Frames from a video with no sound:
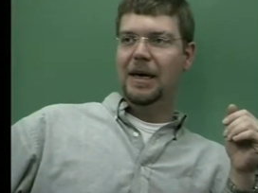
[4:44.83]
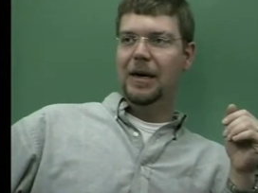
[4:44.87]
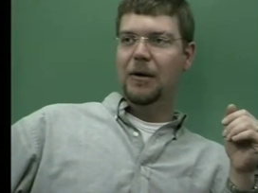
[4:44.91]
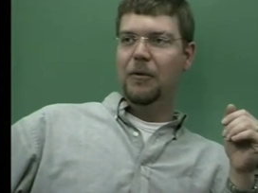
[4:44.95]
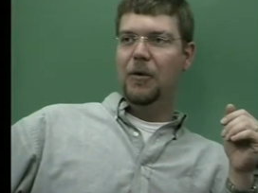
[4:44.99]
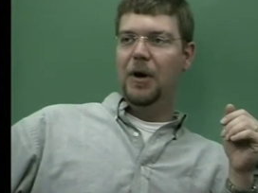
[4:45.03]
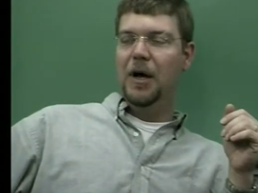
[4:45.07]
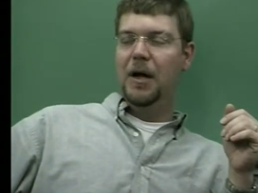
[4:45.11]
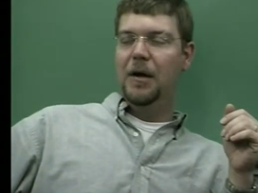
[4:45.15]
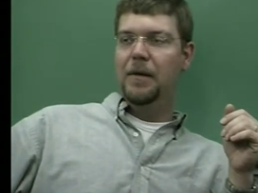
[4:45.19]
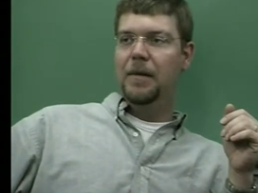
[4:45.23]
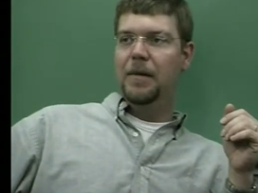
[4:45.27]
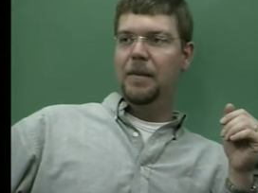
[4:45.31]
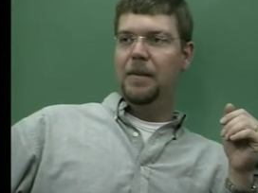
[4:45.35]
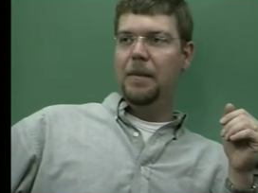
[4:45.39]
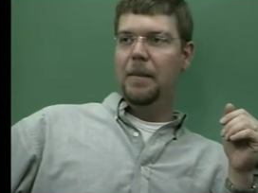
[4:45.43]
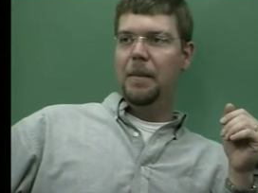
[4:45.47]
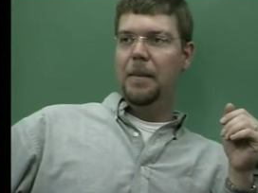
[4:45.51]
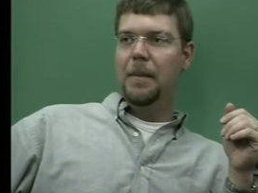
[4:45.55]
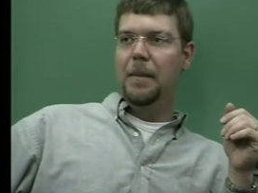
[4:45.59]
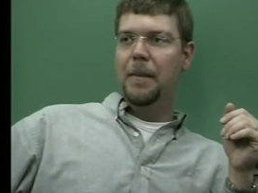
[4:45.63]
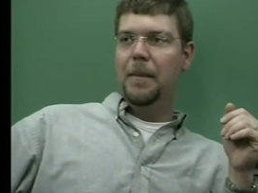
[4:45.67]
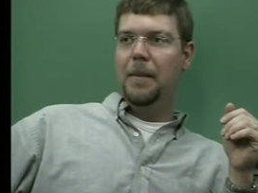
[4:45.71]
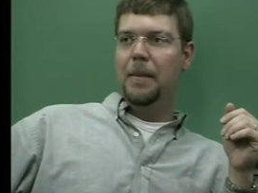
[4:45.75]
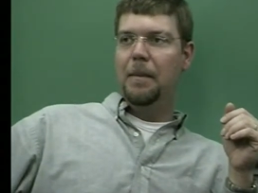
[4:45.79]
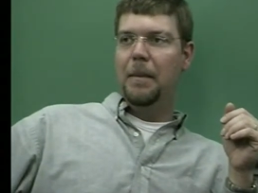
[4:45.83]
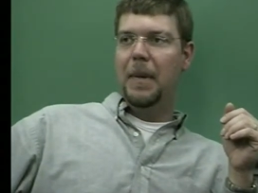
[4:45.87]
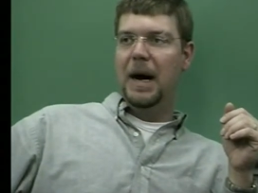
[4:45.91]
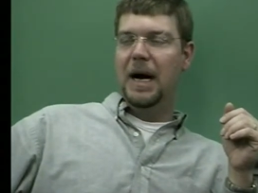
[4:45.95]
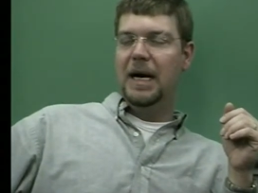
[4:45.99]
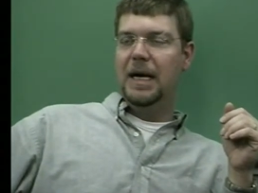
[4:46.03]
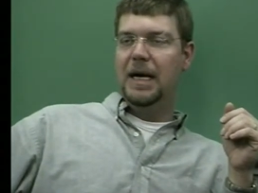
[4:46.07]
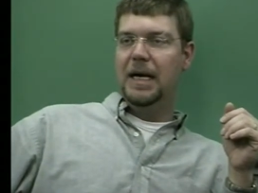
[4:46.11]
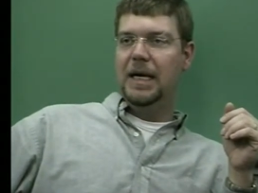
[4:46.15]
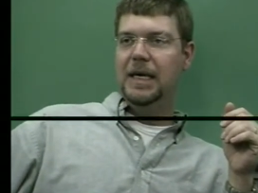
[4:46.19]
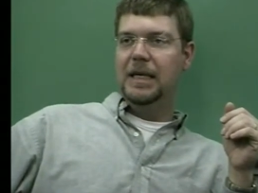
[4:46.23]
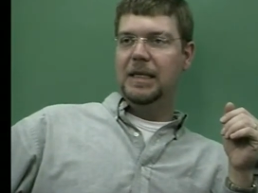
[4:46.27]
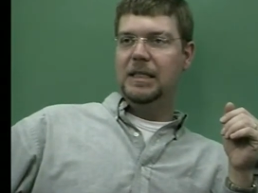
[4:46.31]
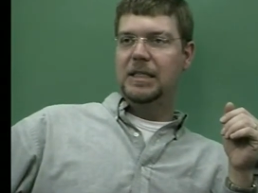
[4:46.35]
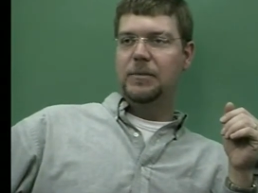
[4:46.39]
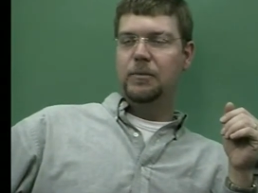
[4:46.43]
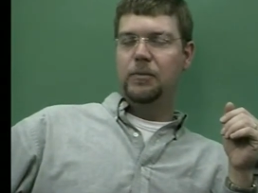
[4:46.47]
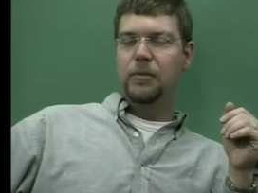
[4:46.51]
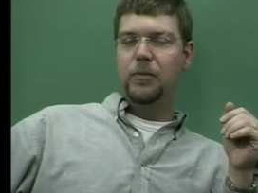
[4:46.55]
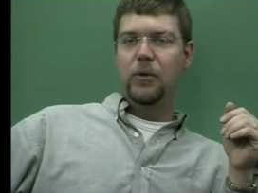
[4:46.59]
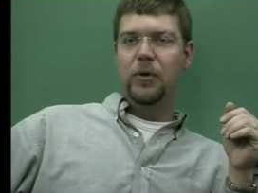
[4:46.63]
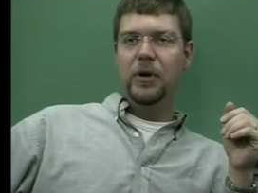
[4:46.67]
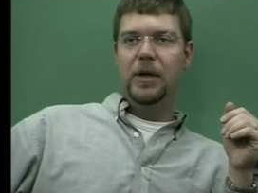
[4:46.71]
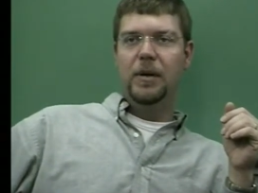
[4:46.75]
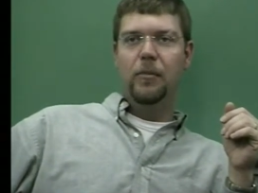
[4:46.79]
Well, my
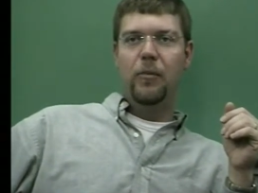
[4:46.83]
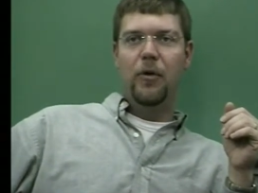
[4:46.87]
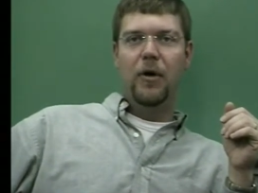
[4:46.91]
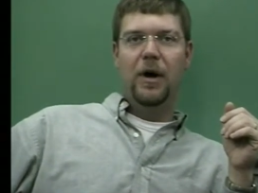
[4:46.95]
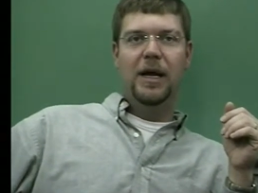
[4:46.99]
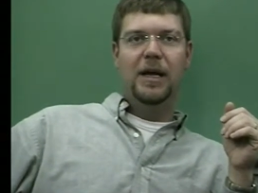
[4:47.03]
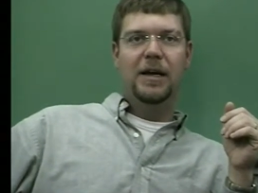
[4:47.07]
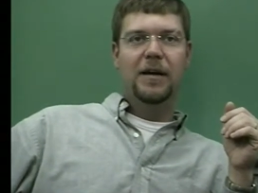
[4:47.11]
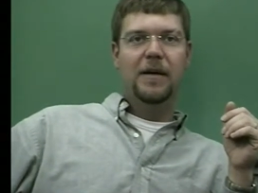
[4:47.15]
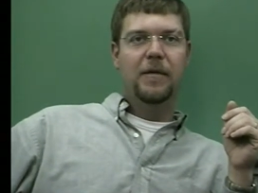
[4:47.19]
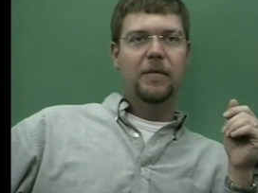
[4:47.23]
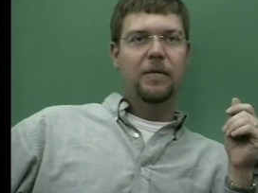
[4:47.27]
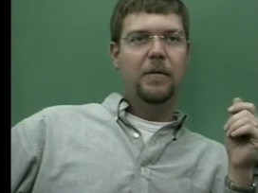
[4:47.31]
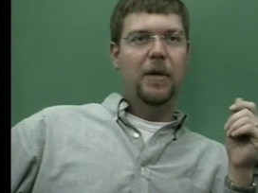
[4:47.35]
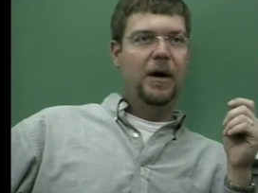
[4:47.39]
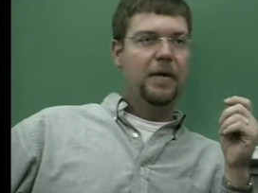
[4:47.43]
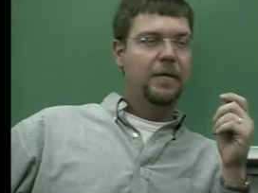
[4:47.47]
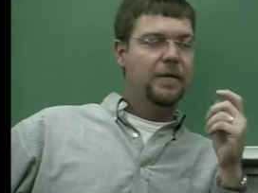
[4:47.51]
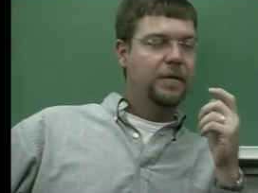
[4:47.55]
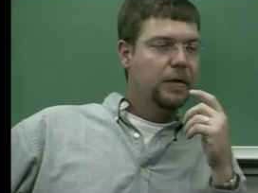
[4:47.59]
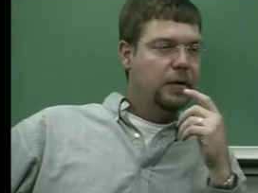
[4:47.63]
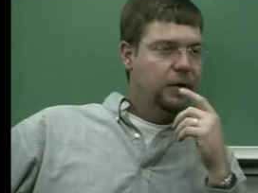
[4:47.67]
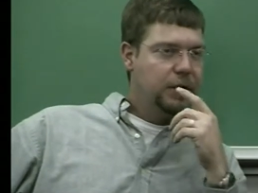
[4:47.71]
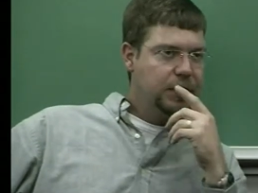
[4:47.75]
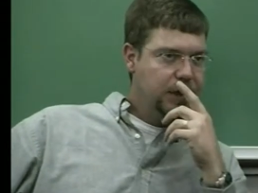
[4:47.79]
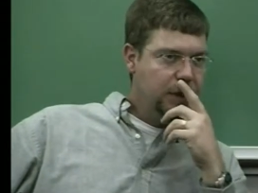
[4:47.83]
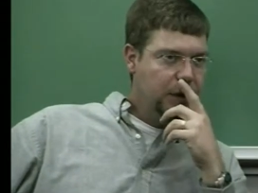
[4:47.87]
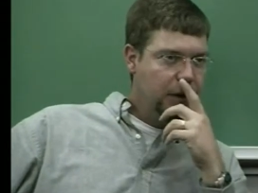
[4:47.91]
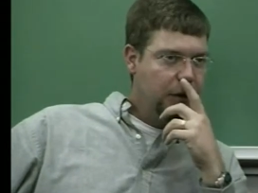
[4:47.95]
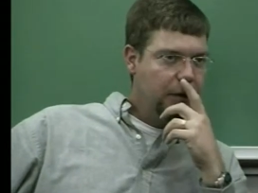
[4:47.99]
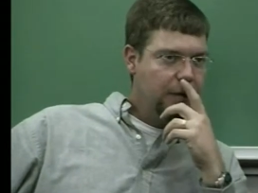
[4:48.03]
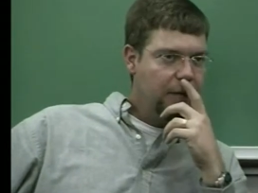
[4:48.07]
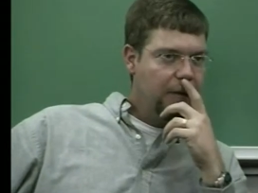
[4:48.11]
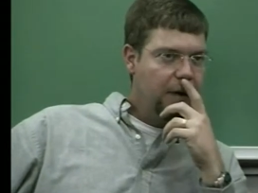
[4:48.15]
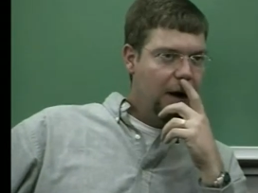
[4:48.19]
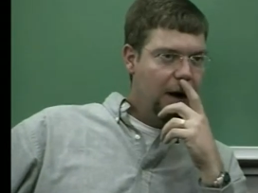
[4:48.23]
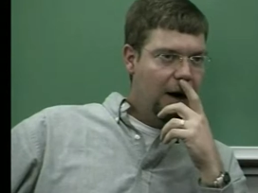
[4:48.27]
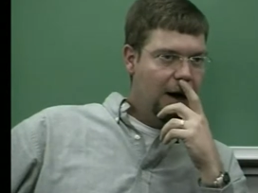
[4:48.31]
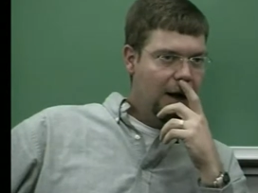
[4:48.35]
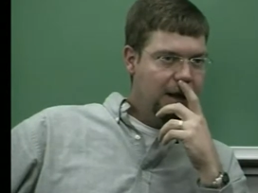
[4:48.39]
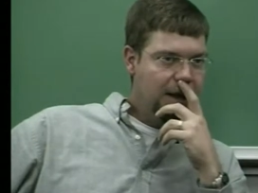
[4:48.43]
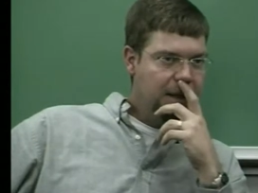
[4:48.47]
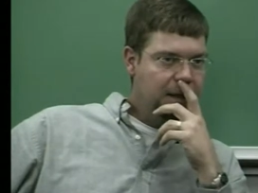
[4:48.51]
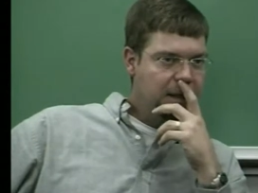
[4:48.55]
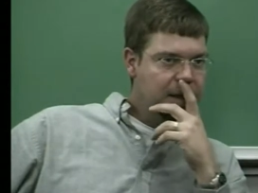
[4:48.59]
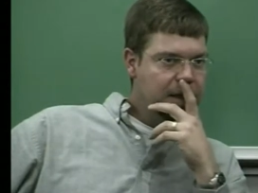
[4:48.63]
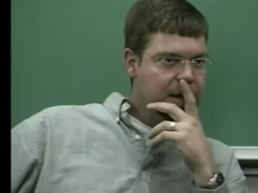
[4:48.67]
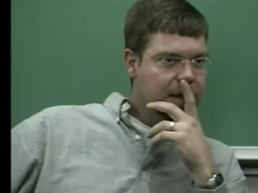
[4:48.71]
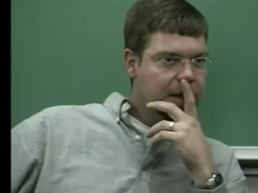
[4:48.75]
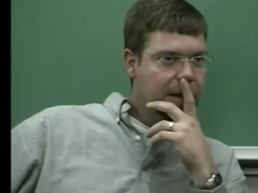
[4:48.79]
spring break of my first year of
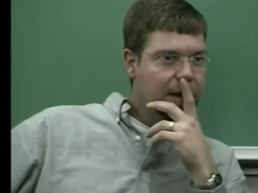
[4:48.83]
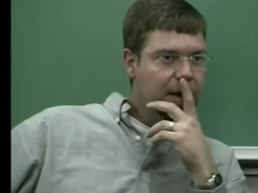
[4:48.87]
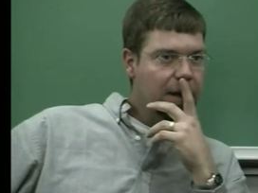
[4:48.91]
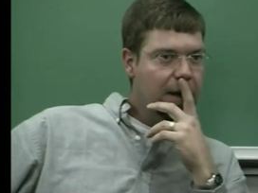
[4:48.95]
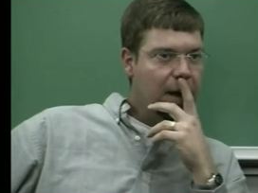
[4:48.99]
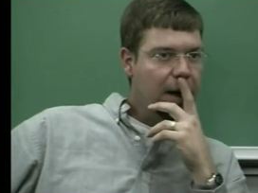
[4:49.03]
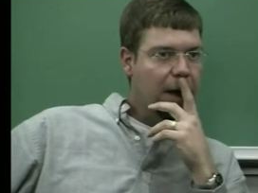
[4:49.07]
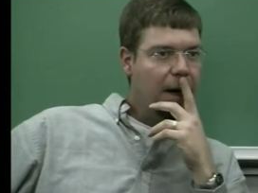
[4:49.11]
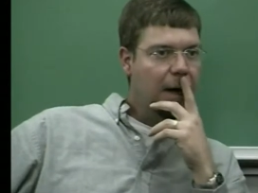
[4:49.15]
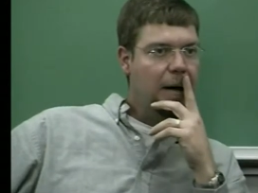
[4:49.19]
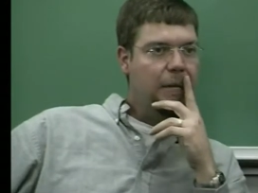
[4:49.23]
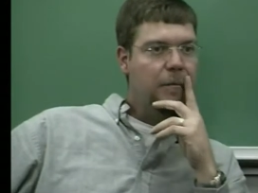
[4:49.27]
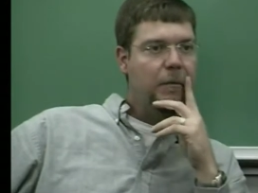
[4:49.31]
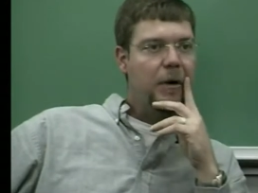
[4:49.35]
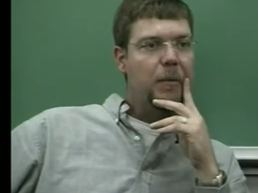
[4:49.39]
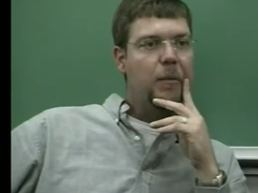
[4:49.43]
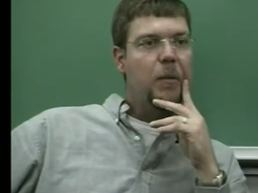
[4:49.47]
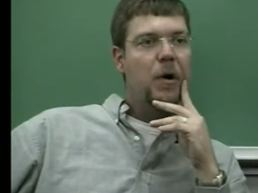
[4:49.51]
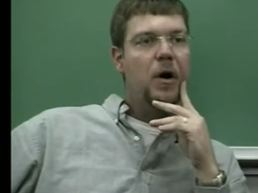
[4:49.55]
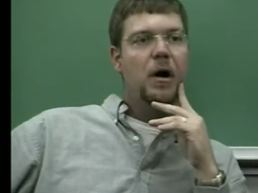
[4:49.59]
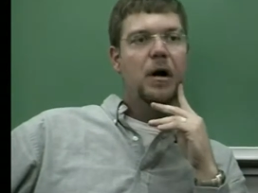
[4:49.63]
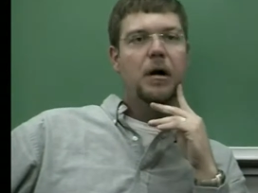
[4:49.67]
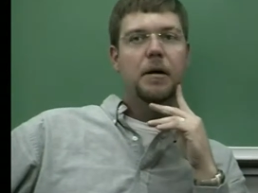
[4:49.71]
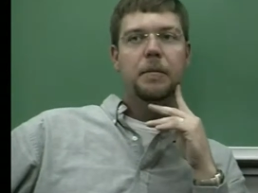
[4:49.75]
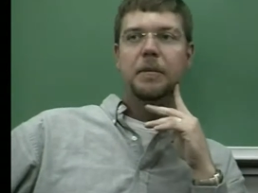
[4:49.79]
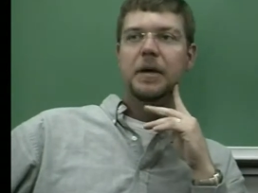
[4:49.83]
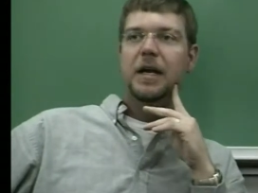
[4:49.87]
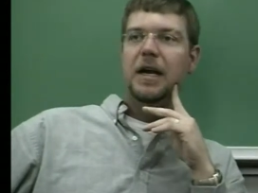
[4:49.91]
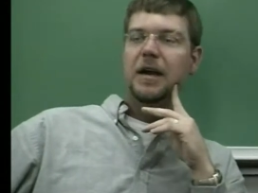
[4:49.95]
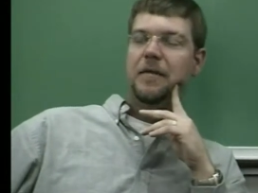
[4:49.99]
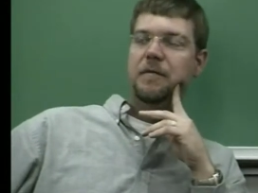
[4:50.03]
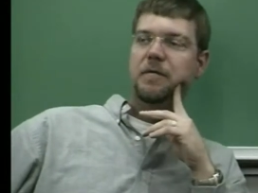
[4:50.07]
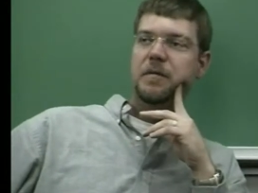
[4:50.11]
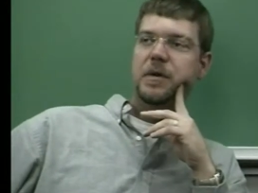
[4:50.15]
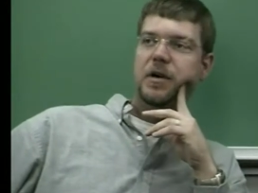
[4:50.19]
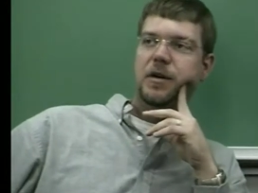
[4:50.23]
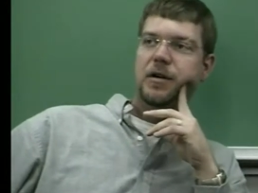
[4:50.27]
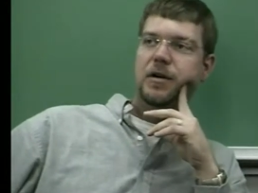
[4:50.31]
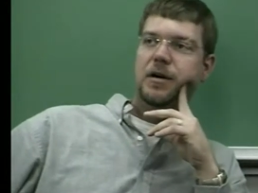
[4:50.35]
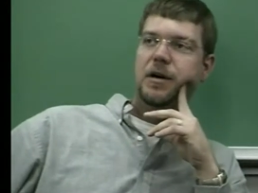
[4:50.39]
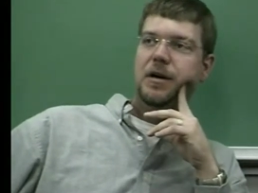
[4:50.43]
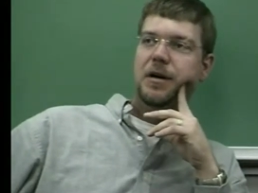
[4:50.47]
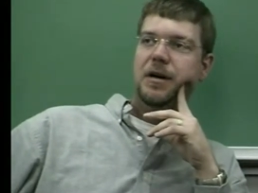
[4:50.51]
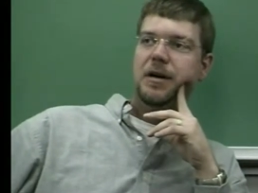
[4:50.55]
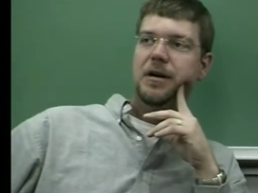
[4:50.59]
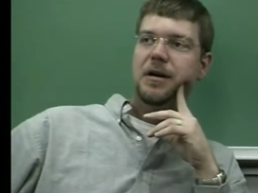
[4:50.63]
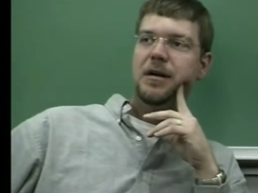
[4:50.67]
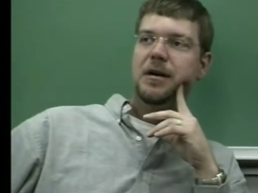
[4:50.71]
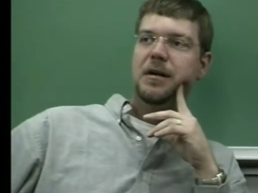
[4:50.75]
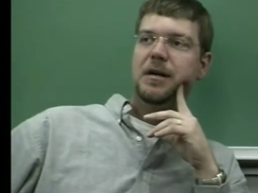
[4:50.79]
college, uh, my mom gave me a
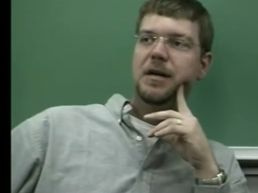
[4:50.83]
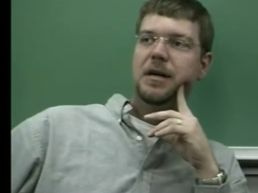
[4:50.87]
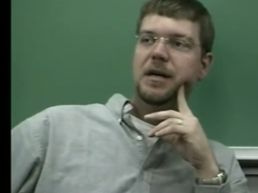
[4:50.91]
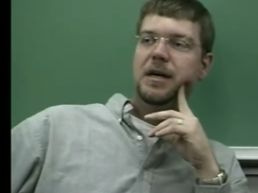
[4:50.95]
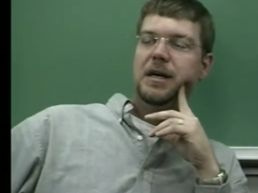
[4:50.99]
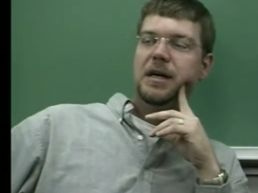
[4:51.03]
call,